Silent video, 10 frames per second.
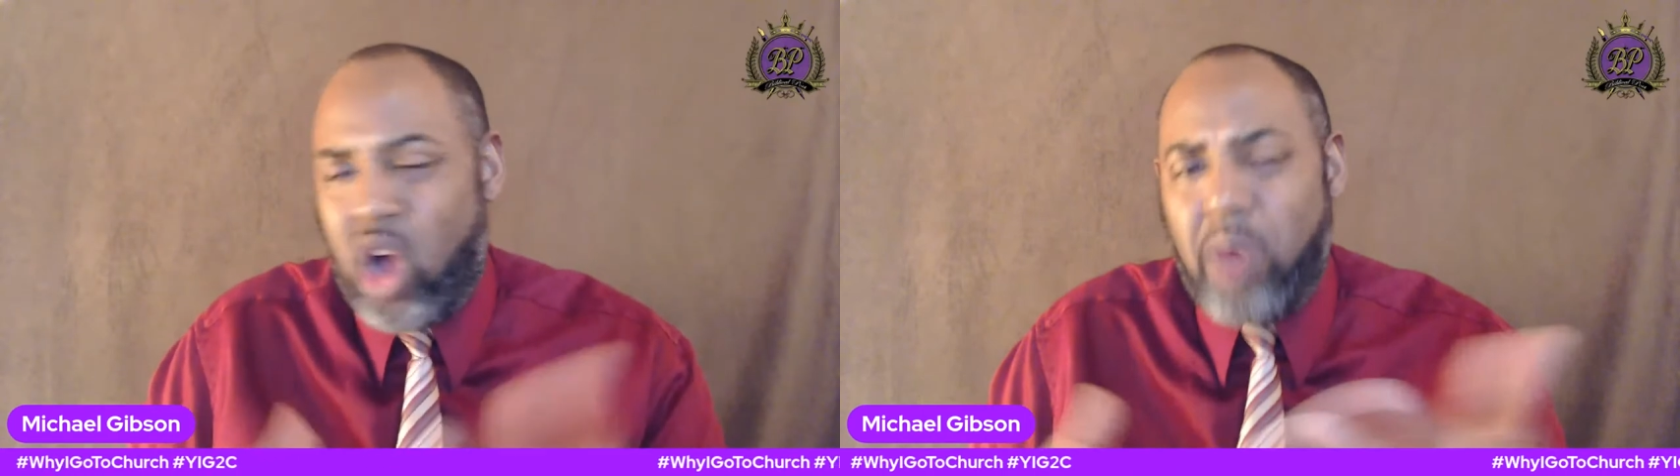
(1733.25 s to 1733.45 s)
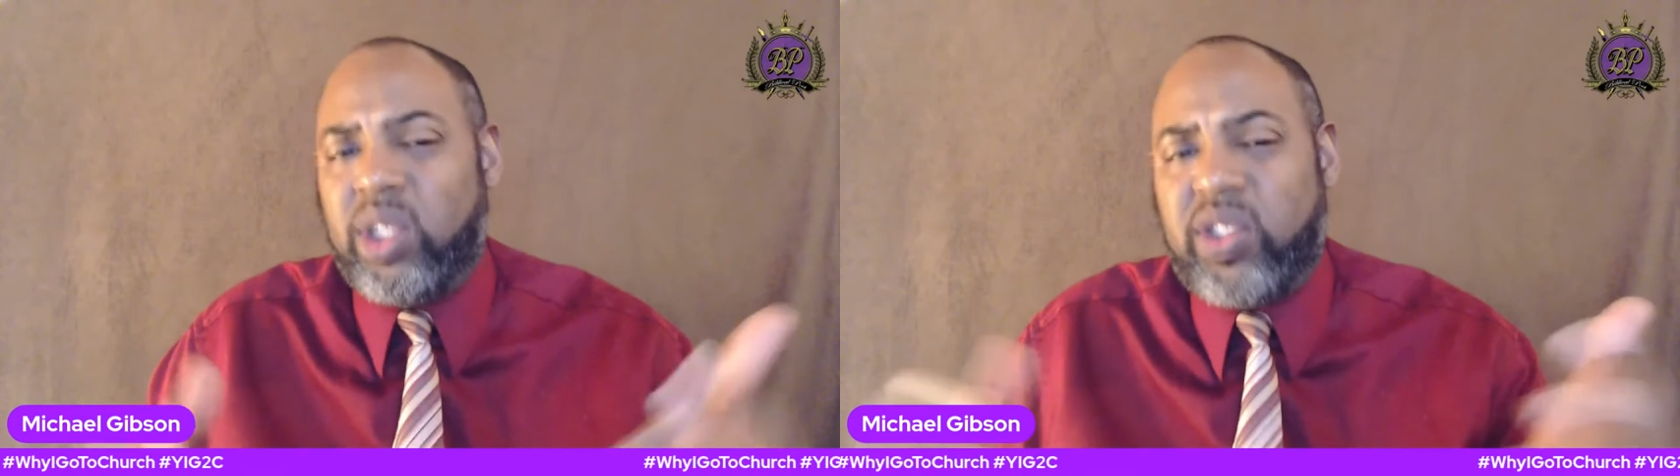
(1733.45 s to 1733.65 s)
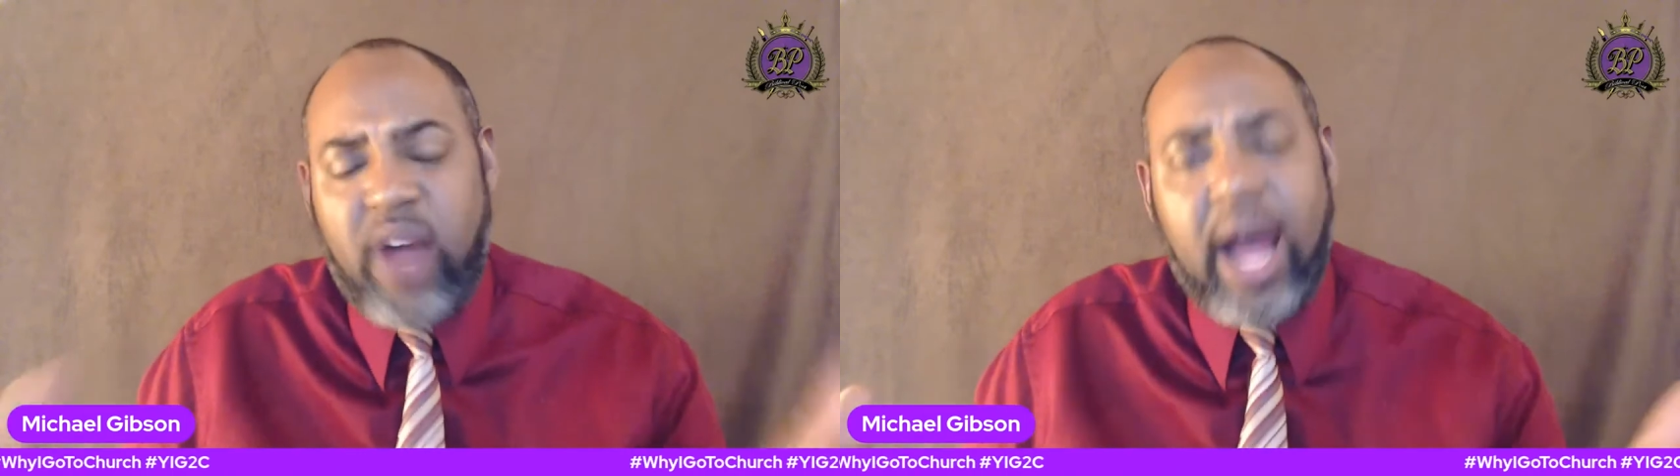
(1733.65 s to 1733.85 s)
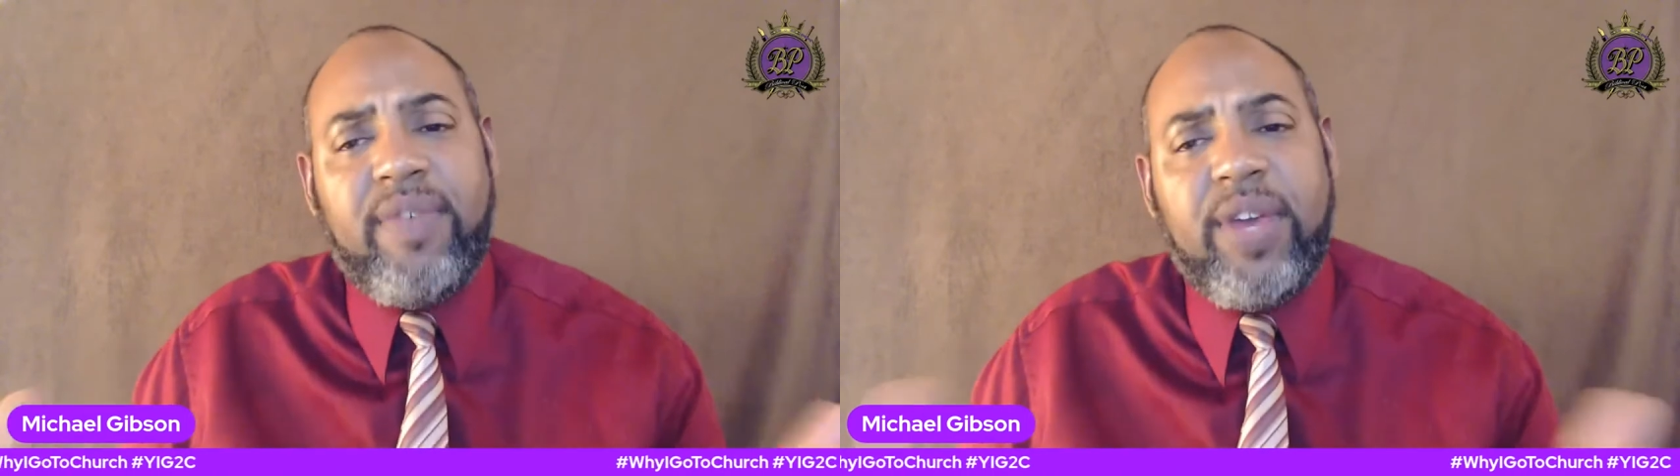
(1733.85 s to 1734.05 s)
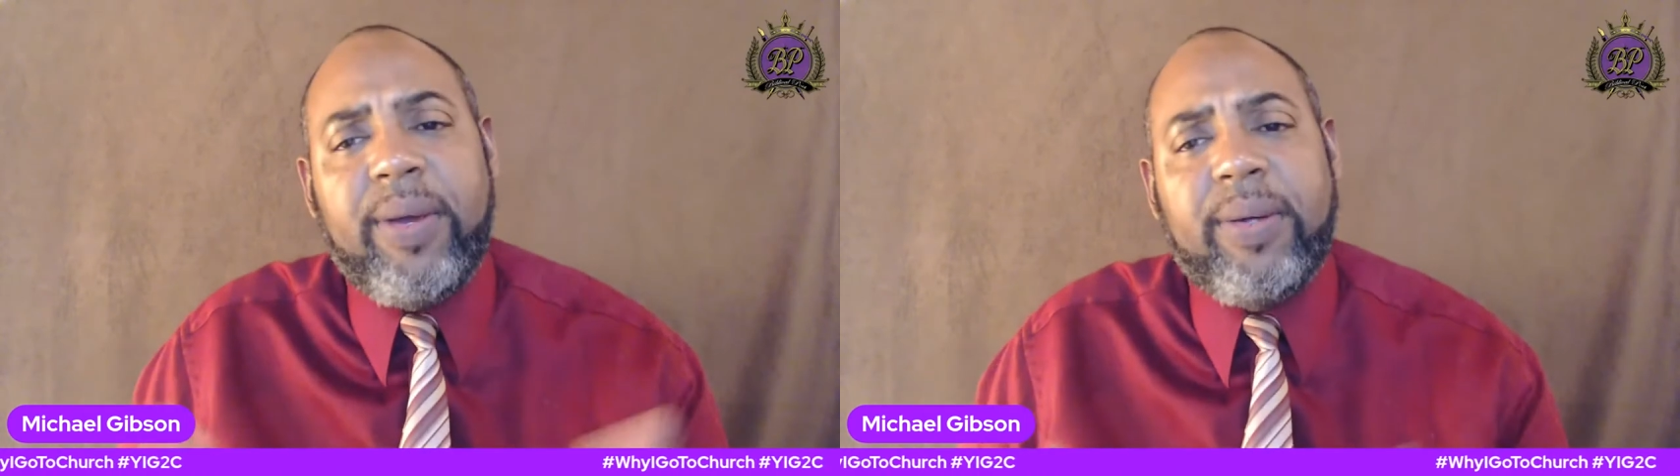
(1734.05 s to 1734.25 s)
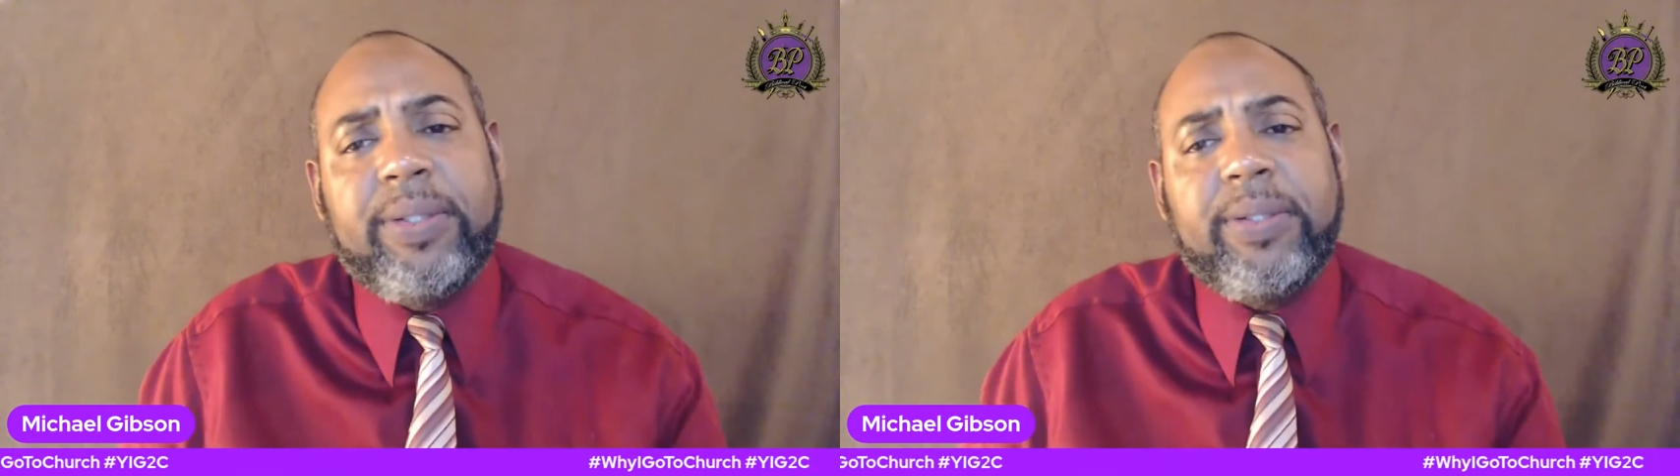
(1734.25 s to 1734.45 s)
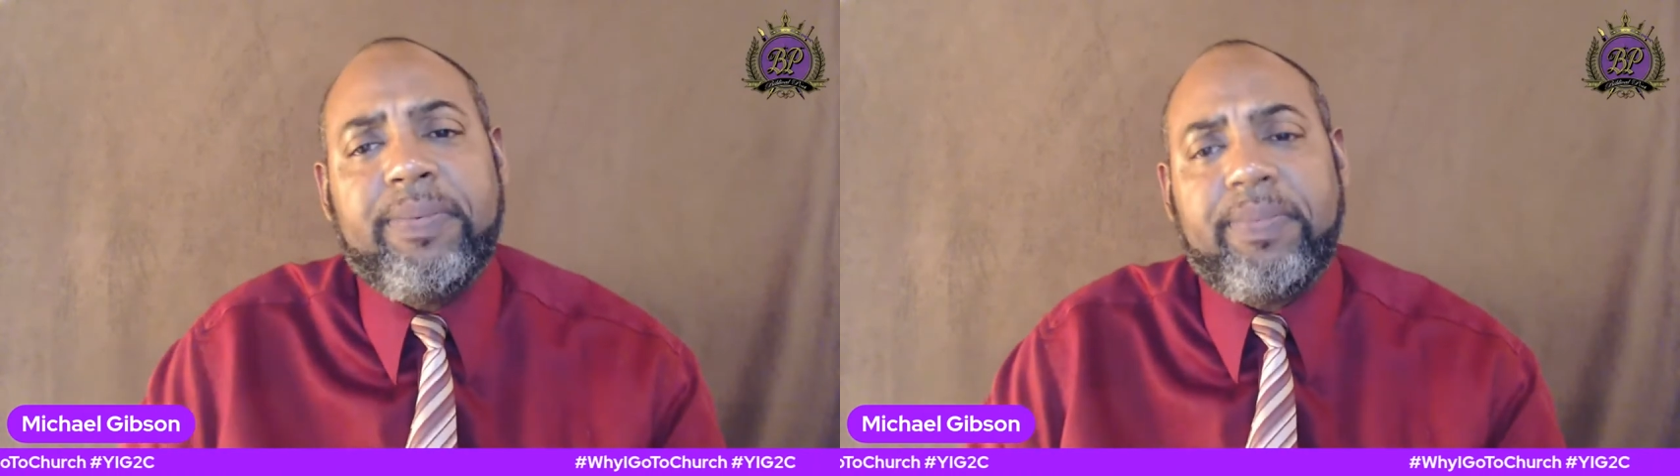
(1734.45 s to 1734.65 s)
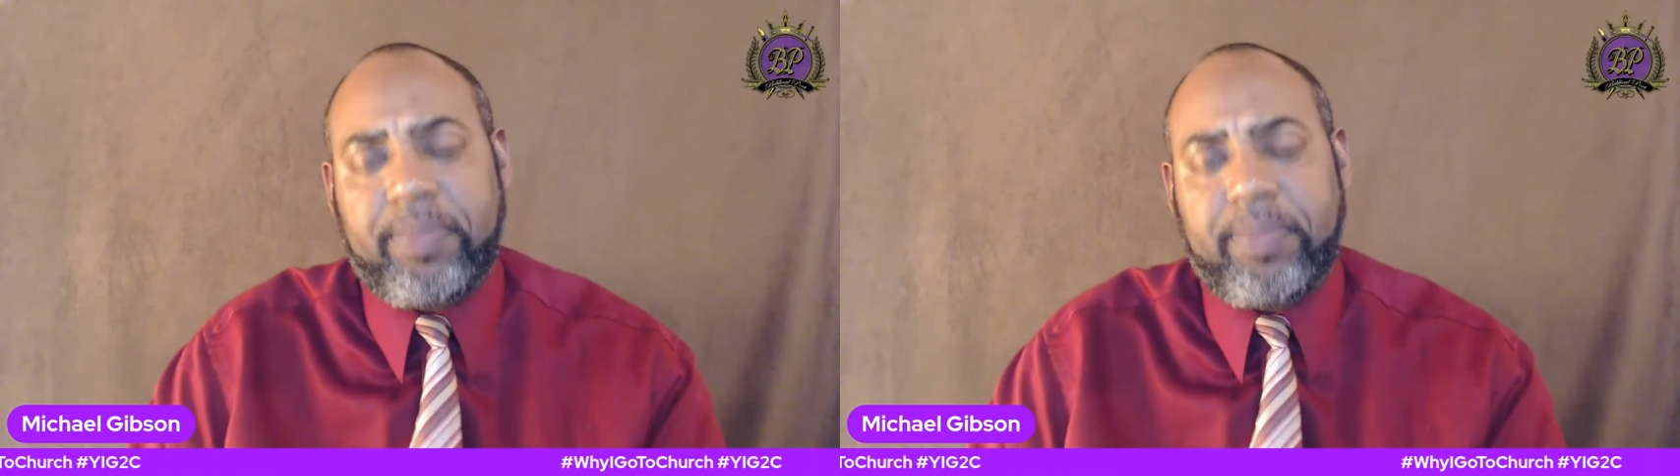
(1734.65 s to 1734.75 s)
almost five years.